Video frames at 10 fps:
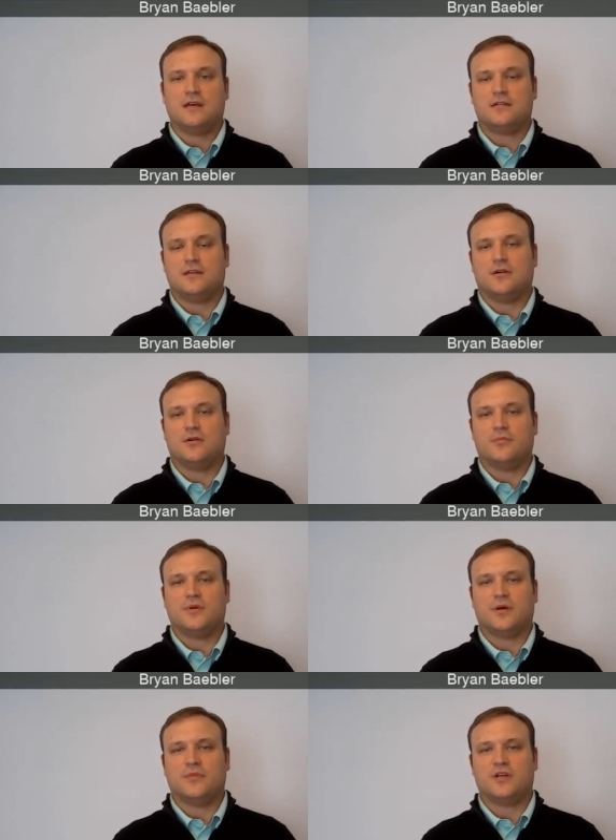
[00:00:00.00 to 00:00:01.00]
Yeah, you know,
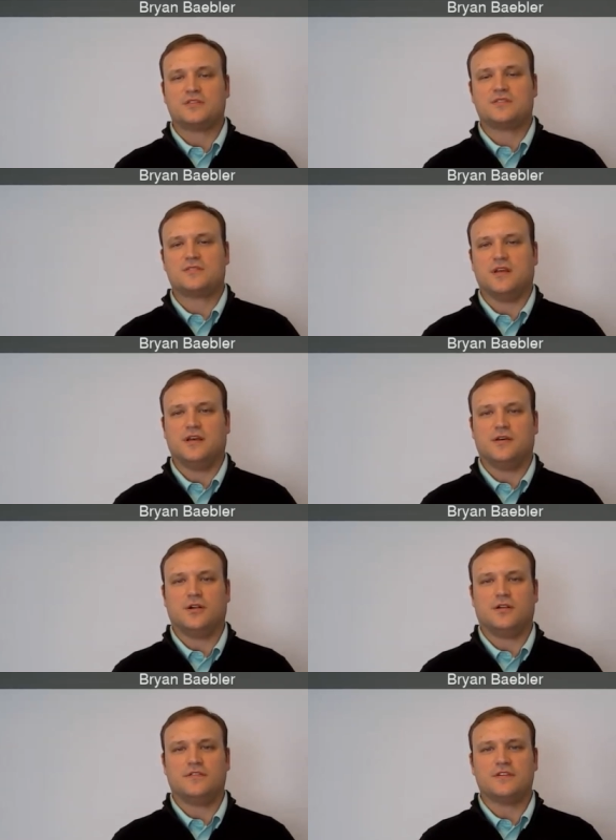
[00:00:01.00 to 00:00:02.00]
amongst uh,
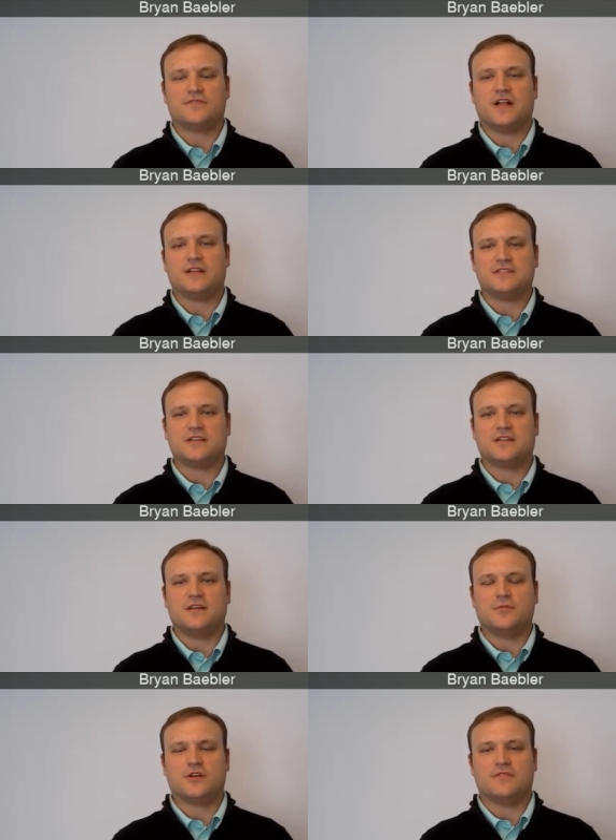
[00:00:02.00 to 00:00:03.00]
all of this
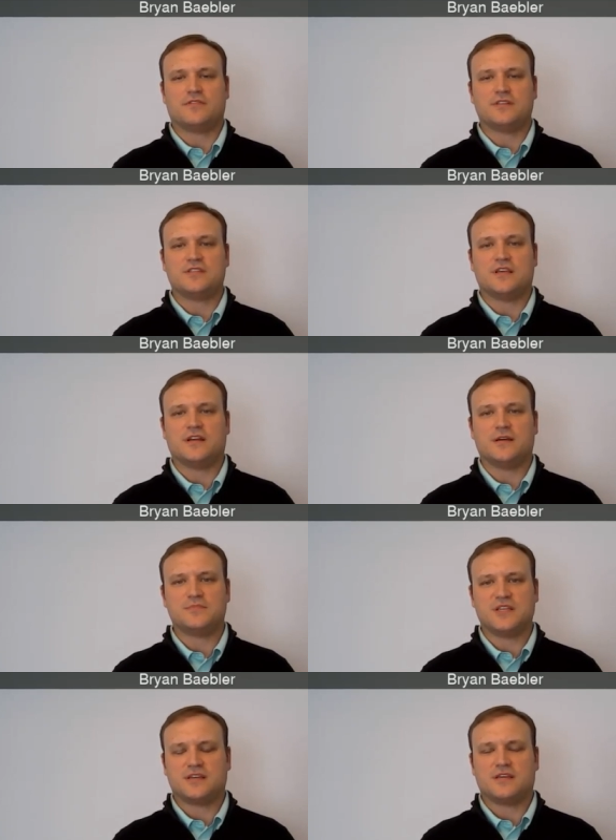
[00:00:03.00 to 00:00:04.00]
volatility, we're definitely seeing an
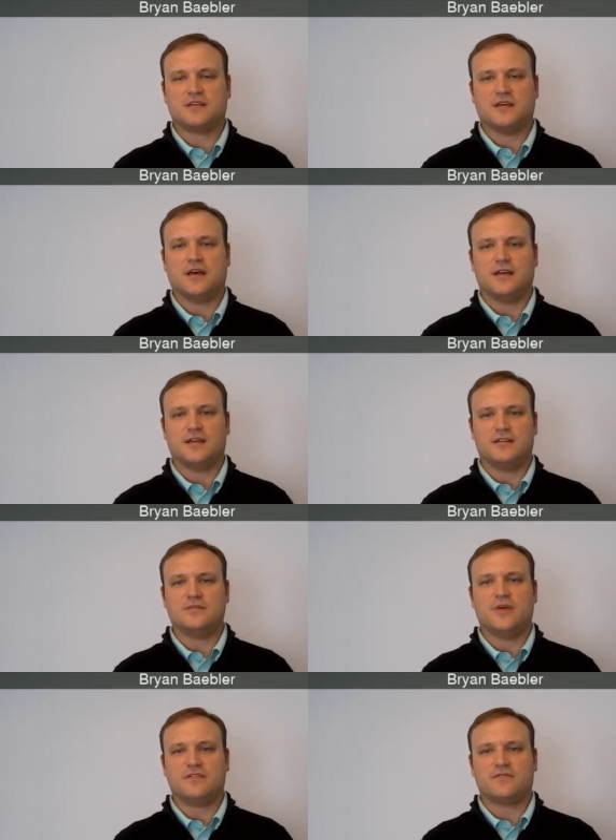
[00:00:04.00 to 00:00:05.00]
uptick uh, in
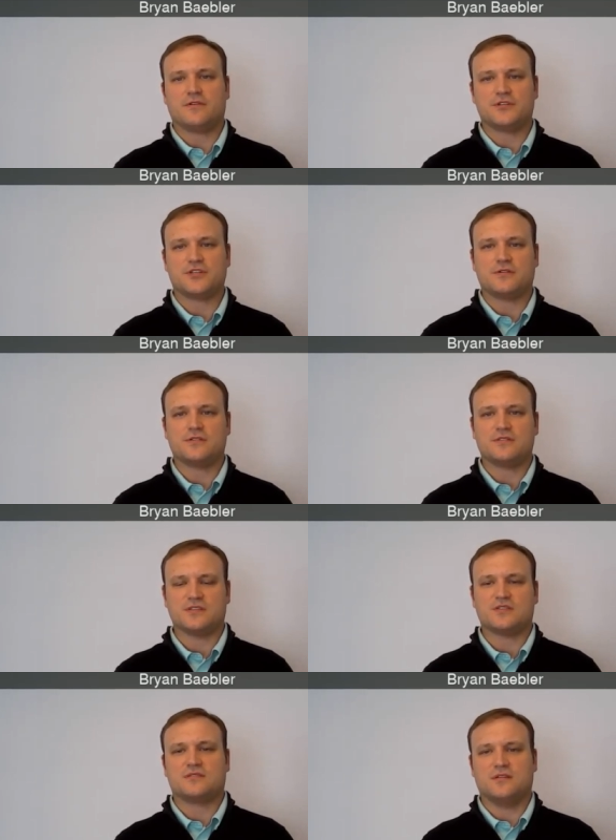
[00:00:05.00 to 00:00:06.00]
demand for insurance.
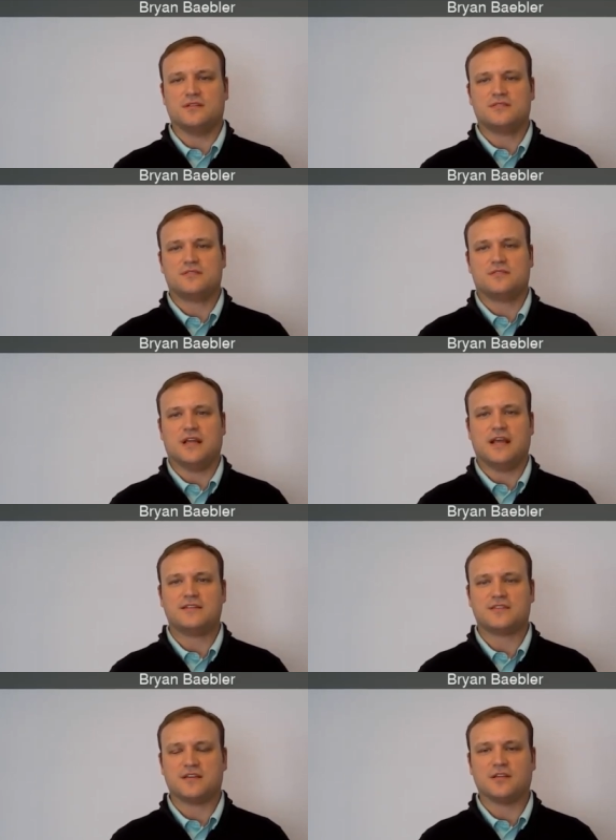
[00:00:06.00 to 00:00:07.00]
It's it's
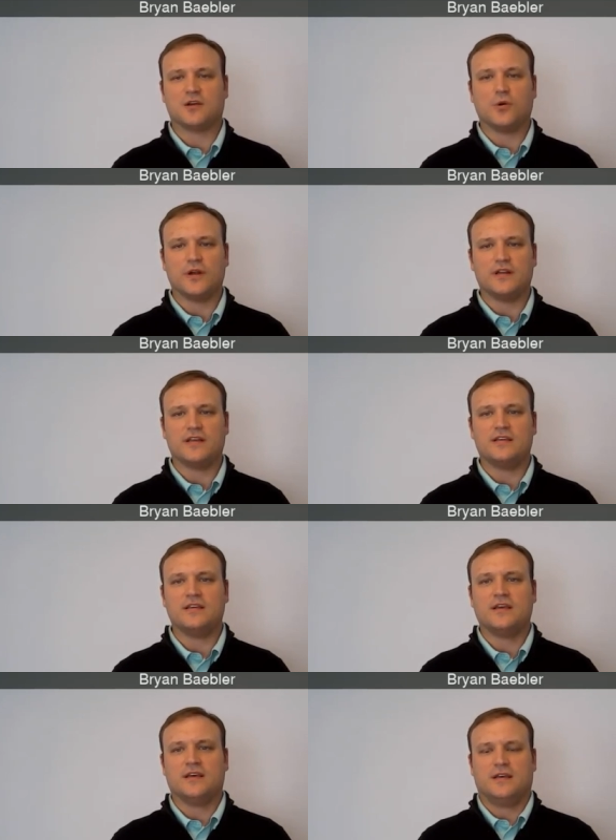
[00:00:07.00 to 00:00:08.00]
enhancing liquidity.
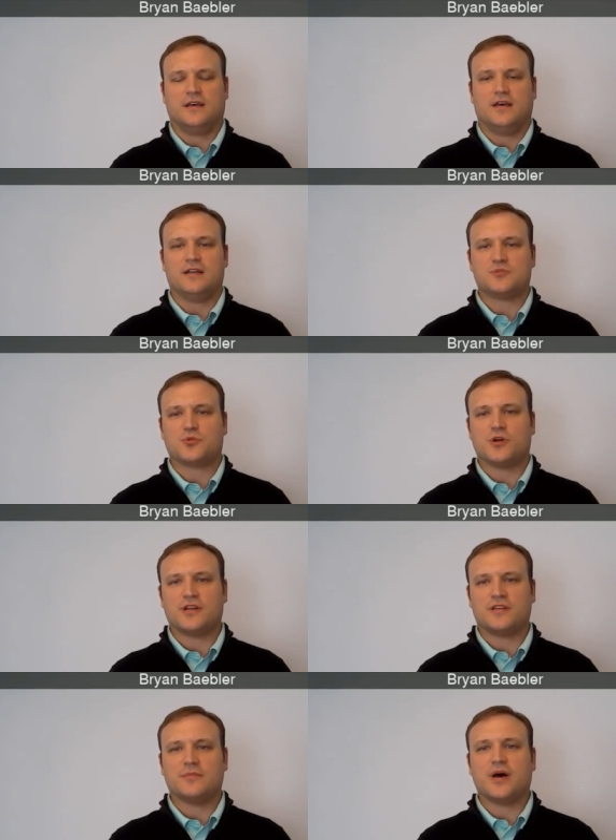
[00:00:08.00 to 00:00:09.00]
Uh, it's
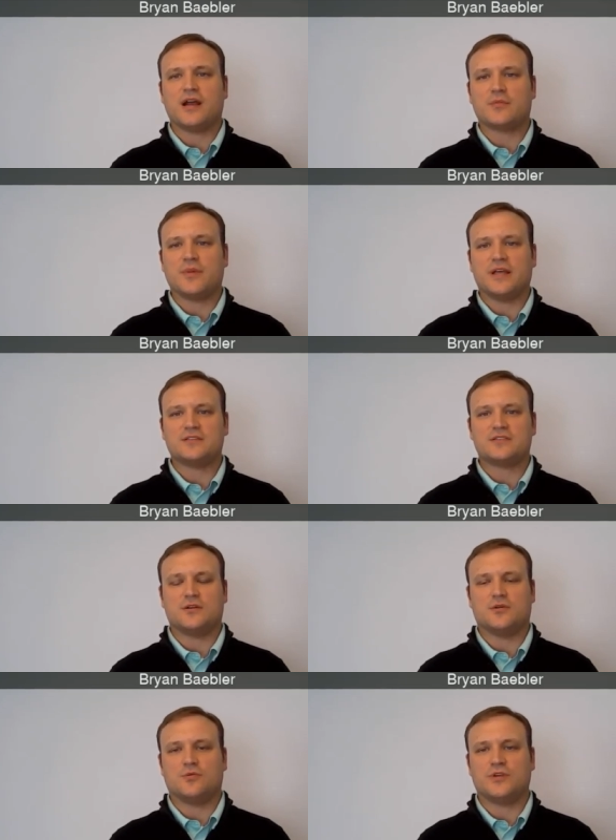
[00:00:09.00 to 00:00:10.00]
broadening the buyer base.
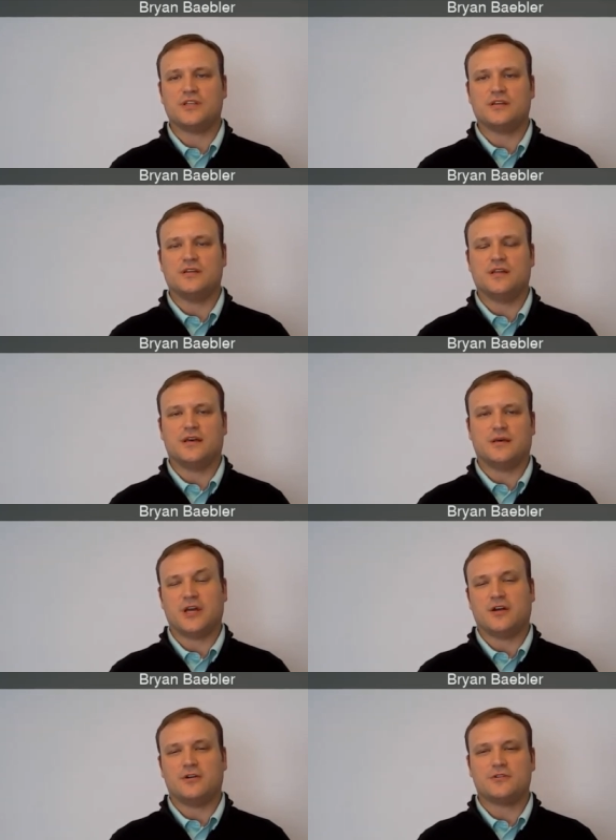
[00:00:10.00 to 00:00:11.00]
So we did uh,
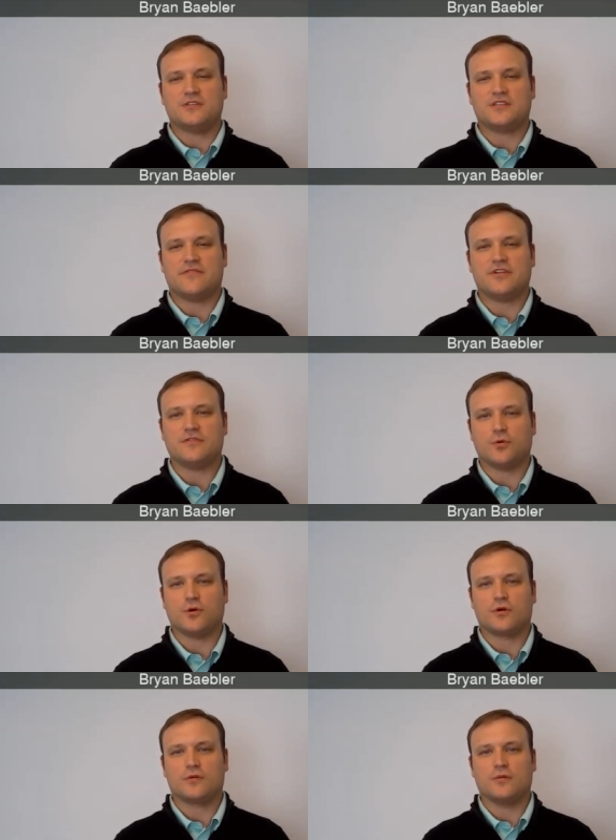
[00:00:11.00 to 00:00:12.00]
about one hundred
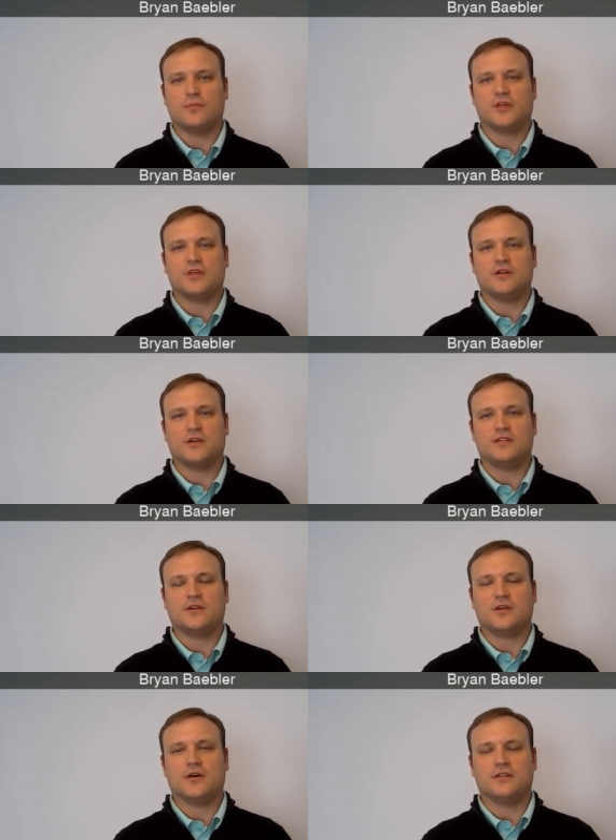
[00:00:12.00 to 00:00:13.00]
seventy-four million dollars on the
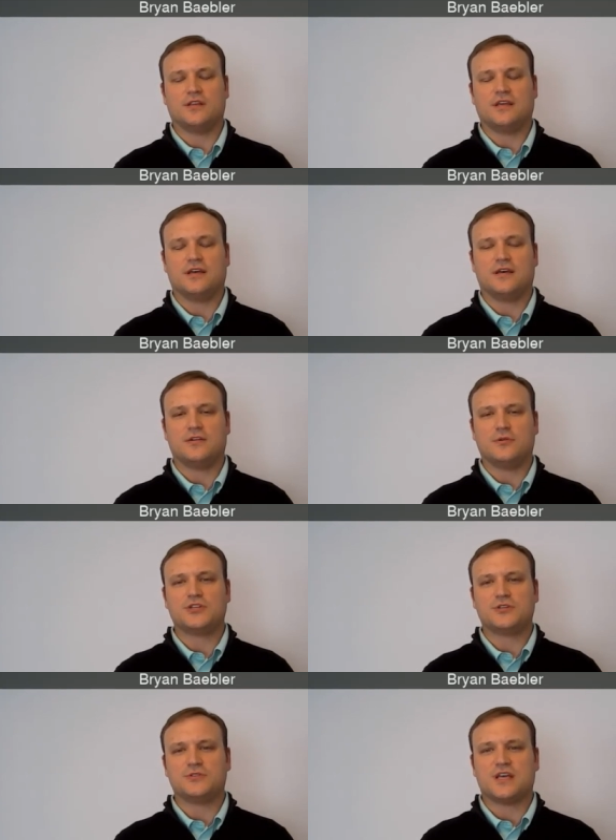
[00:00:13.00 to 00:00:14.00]
new, on the uh, new
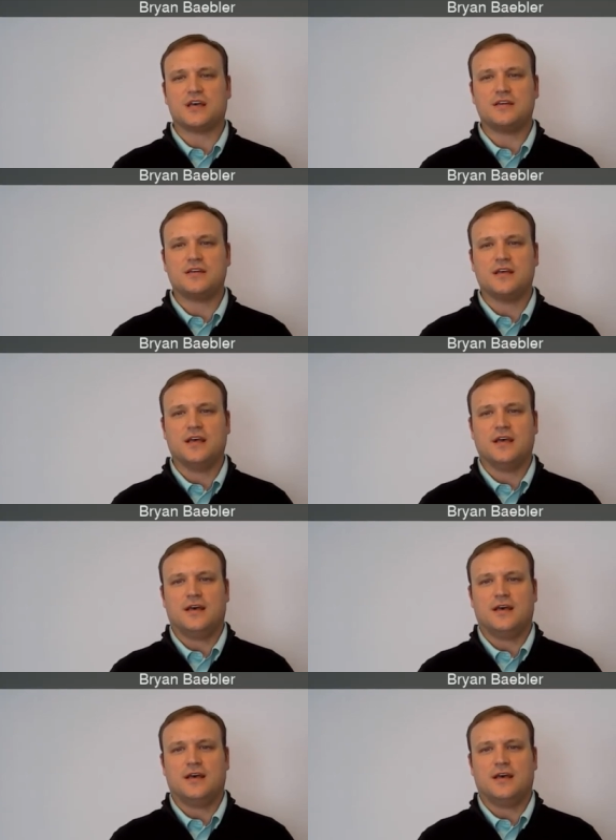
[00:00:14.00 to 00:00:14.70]
issue side.